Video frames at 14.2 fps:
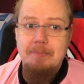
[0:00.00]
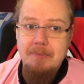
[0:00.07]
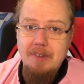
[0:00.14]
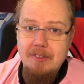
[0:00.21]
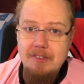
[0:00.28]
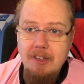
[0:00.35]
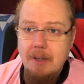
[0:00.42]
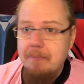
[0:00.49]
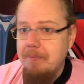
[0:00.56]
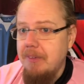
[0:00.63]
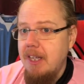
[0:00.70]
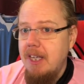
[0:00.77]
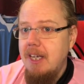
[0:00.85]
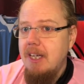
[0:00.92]
So,
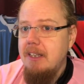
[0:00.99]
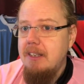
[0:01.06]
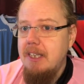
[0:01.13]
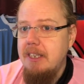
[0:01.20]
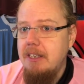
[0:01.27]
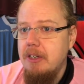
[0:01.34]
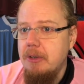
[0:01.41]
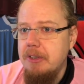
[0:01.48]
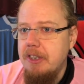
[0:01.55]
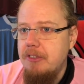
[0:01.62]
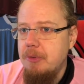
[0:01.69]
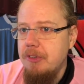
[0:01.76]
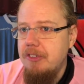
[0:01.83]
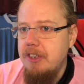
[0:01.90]
there you go.
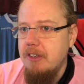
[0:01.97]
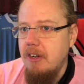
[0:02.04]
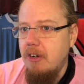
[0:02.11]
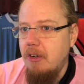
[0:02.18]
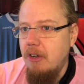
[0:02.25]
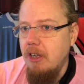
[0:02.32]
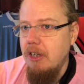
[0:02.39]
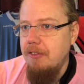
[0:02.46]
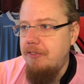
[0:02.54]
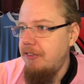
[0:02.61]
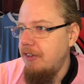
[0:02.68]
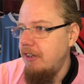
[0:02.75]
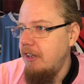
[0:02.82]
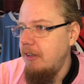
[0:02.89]
This was it all
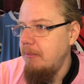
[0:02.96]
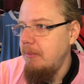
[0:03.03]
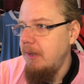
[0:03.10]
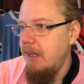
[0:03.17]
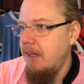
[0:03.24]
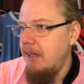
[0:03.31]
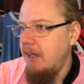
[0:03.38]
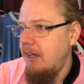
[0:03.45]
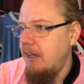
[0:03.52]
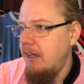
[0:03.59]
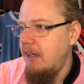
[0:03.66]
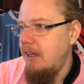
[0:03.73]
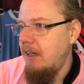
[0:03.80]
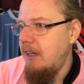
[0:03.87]
from
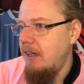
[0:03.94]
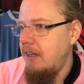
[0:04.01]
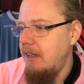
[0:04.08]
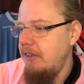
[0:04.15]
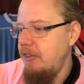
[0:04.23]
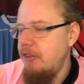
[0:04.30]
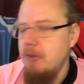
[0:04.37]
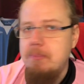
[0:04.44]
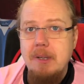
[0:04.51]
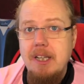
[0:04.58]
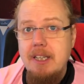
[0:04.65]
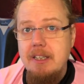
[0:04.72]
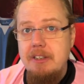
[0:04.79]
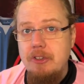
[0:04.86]
uh, Europa
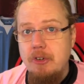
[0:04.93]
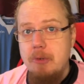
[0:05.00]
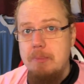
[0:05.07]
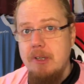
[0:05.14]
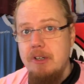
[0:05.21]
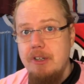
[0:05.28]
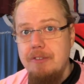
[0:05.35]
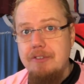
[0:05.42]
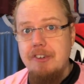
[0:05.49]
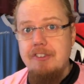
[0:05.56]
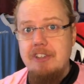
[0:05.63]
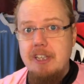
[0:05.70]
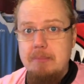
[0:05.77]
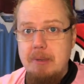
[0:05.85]
League and Europa
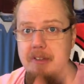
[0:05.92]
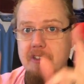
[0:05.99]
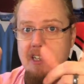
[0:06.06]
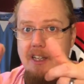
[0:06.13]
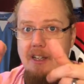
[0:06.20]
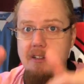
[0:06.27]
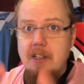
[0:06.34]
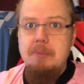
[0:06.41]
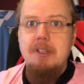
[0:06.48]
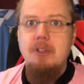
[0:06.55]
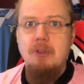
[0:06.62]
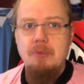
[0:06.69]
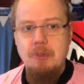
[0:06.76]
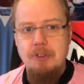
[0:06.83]
Conference League. Please let, let, me
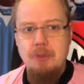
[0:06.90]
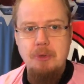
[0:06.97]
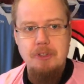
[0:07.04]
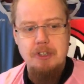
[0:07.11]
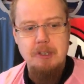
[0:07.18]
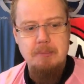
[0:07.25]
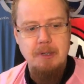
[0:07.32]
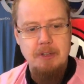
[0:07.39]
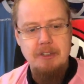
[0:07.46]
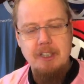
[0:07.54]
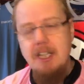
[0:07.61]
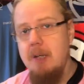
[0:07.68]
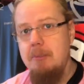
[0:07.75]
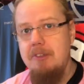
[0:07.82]
know what you thought about
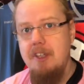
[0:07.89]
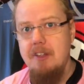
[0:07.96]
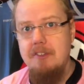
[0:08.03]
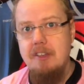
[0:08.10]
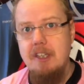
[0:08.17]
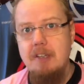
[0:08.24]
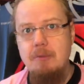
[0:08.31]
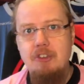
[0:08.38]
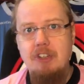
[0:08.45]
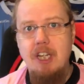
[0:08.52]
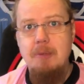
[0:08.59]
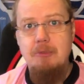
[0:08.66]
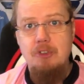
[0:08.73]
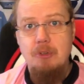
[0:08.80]
the games yesterday, which
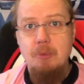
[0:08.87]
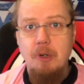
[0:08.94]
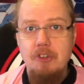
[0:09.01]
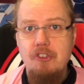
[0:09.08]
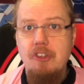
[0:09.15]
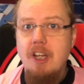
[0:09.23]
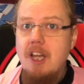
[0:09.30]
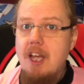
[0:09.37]
games you watched,